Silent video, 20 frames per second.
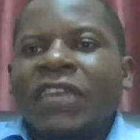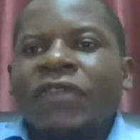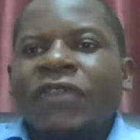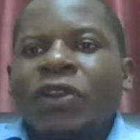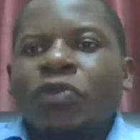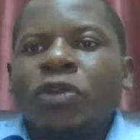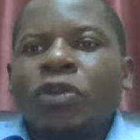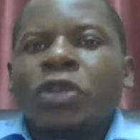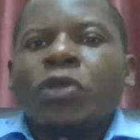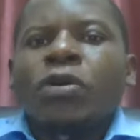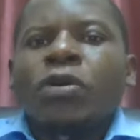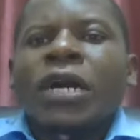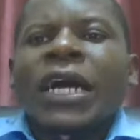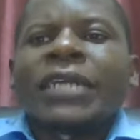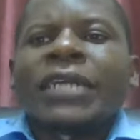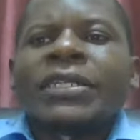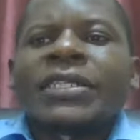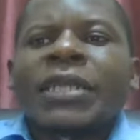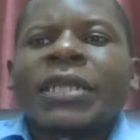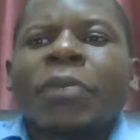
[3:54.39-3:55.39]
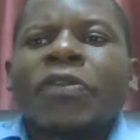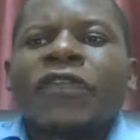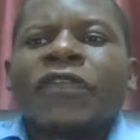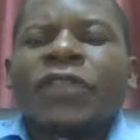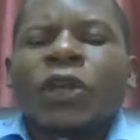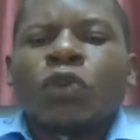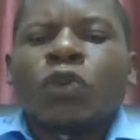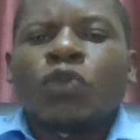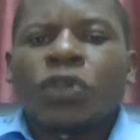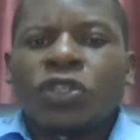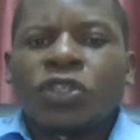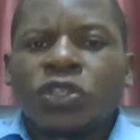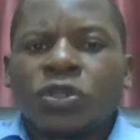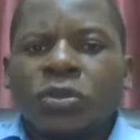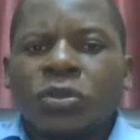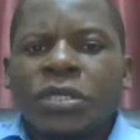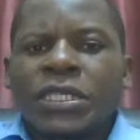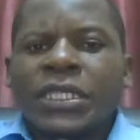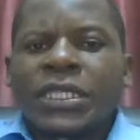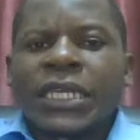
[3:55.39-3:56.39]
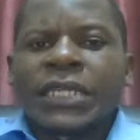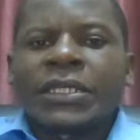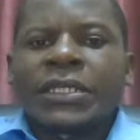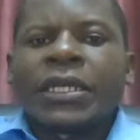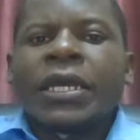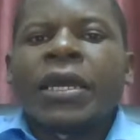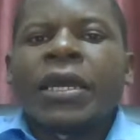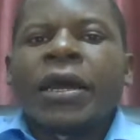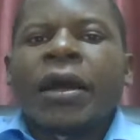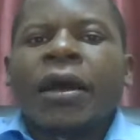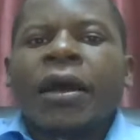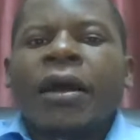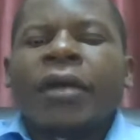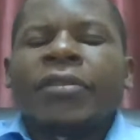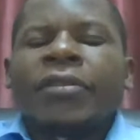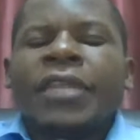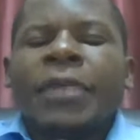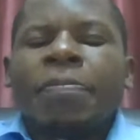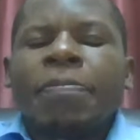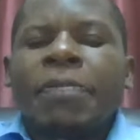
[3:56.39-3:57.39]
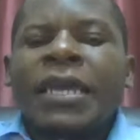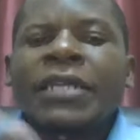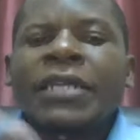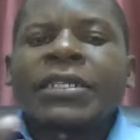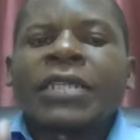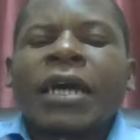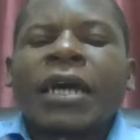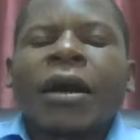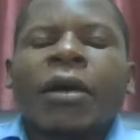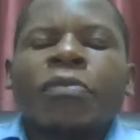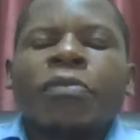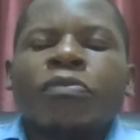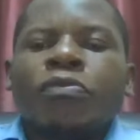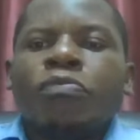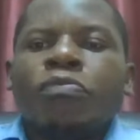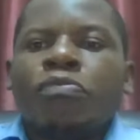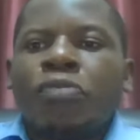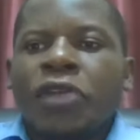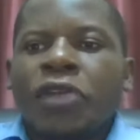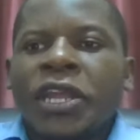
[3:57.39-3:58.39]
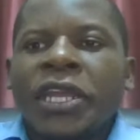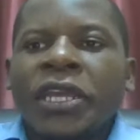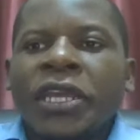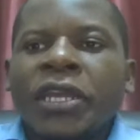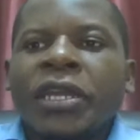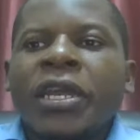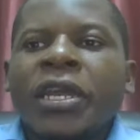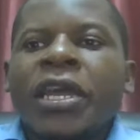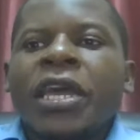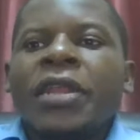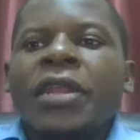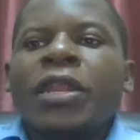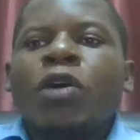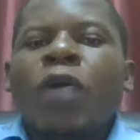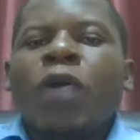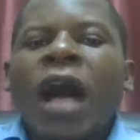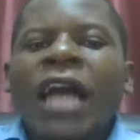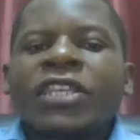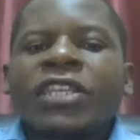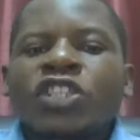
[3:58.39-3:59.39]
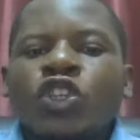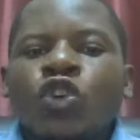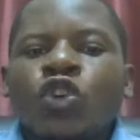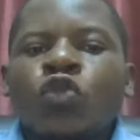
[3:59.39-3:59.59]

Even when you look at some of the questions that they made bring, they'll ask you